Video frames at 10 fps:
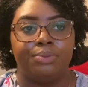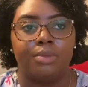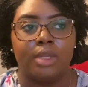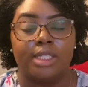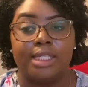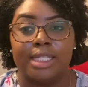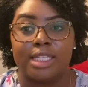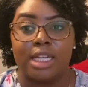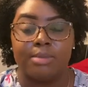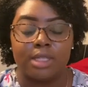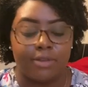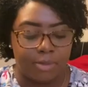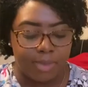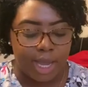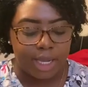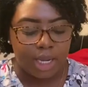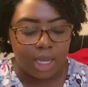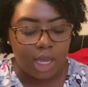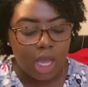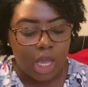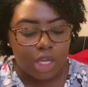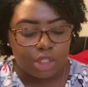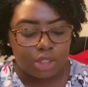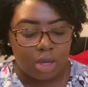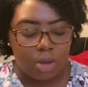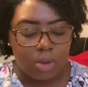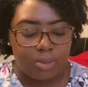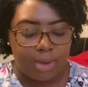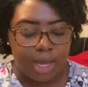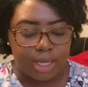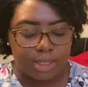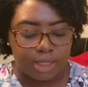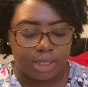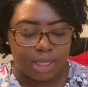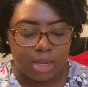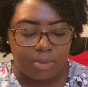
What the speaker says: systems of the body. So my system,